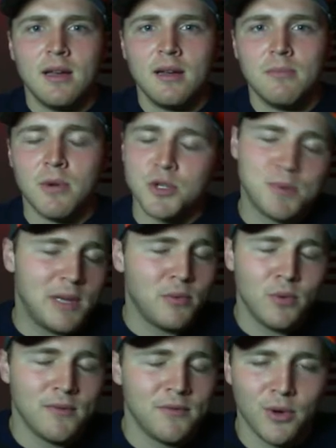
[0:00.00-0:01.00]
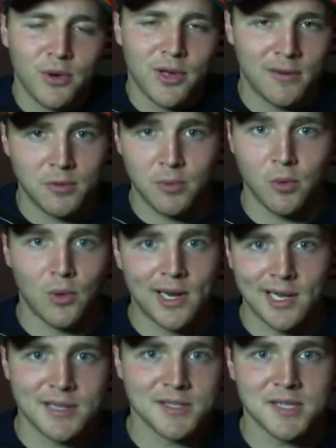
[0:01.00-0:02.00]
Most people wouldn't feel comfortable
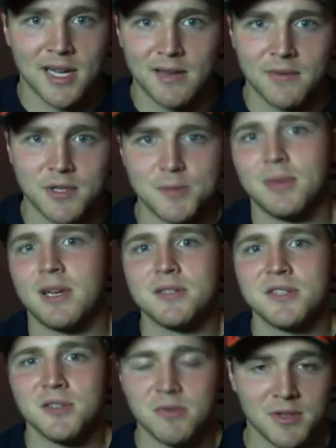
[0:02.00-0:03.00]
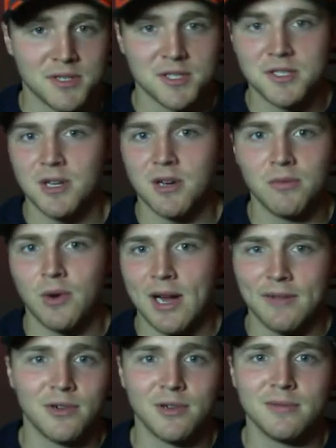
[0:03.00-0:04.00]
running inside of those places with an assault
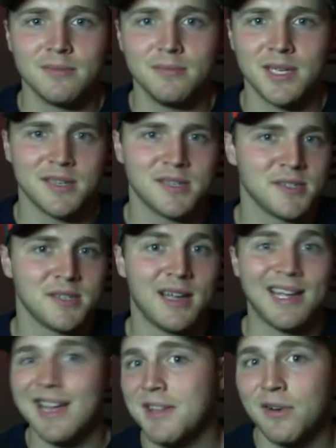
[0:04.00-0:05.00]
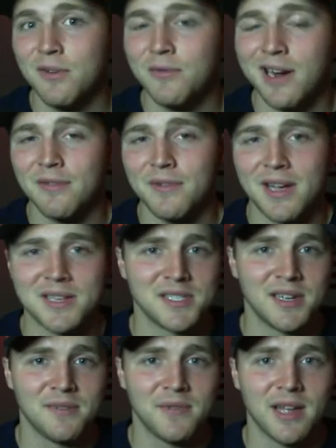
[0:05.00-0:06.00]
rifle because A, they don't fire fast
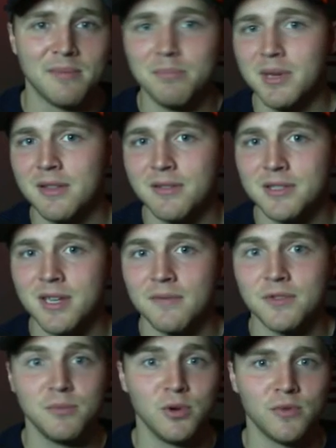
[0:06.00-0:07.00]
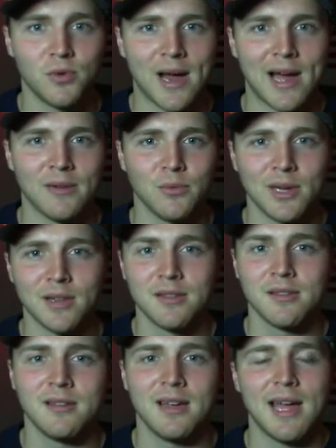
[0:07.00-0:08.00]
enough, and B, they're tough to move around
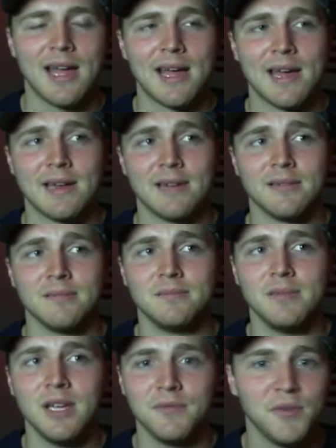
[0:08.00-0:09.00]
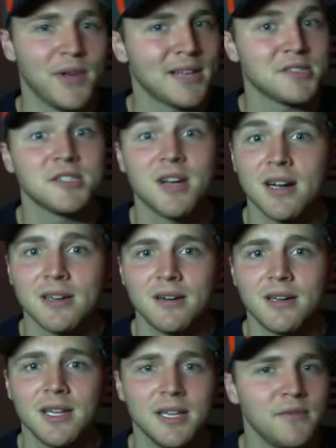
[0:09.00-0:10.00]
with. And if you've got stock
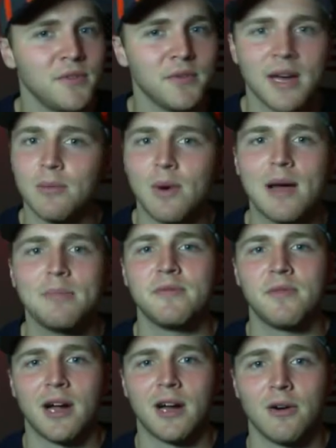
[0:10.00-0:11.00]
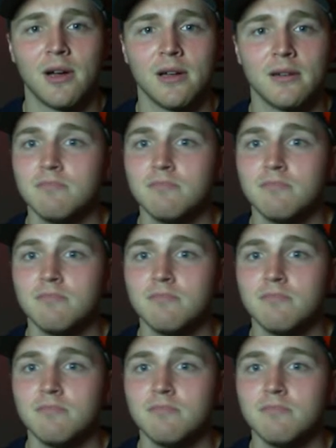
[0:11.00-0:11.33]
on and if you've got rapid fire on, you